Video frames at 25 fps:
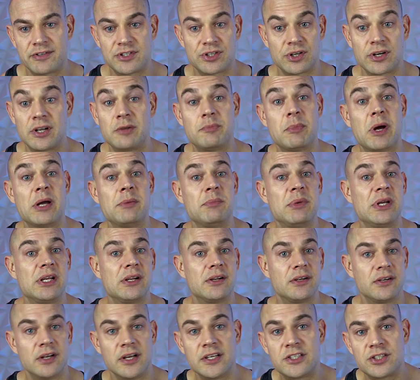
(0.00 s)
So that might be an
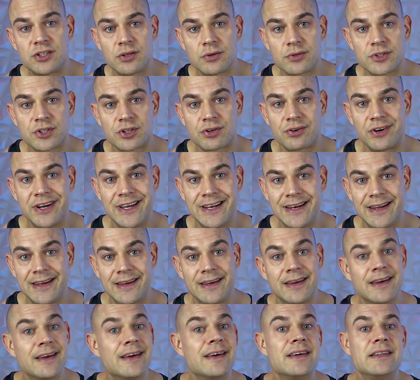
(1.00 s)
initial
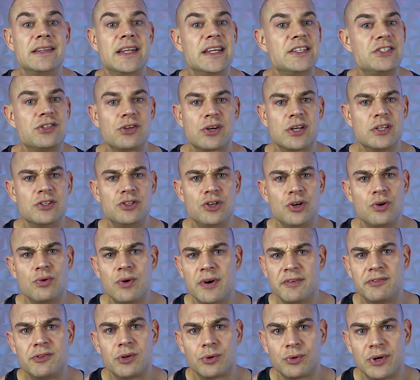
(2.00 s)
screening that you can do
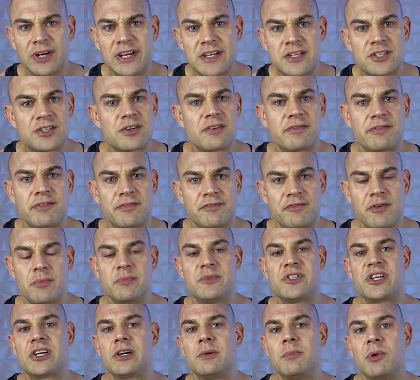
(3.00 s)
if you really suffer from
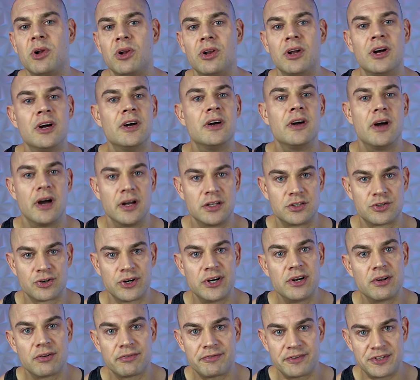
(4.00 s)
terrible
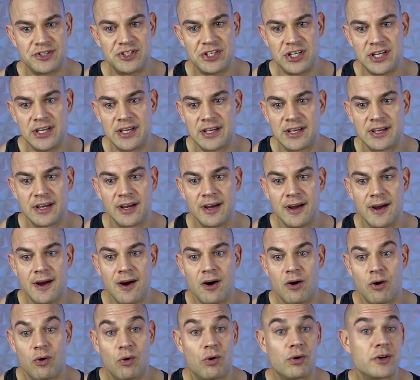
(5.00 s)
adrenal fatigue
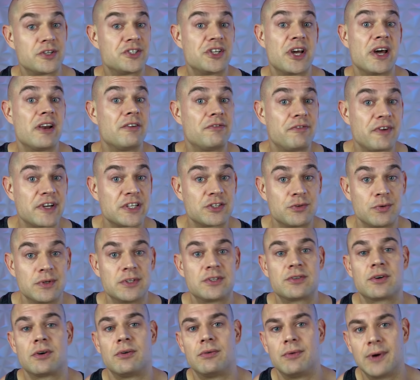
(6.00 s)
or side effects
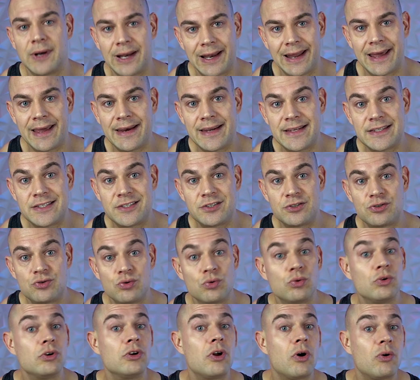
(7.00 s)
which are related to
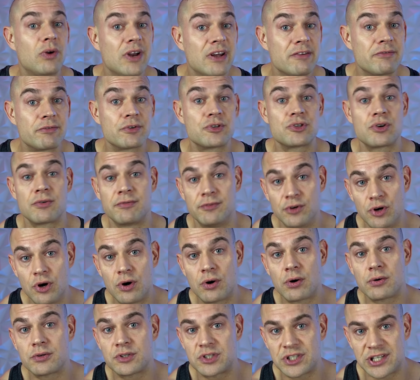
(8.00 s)
low levels of
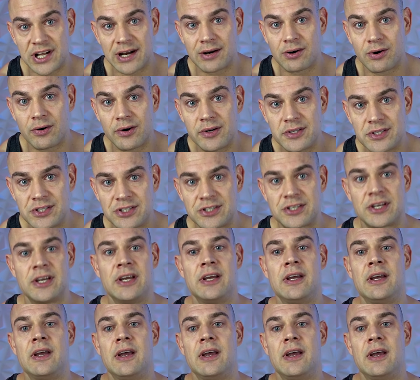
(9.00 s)
neurosteroids.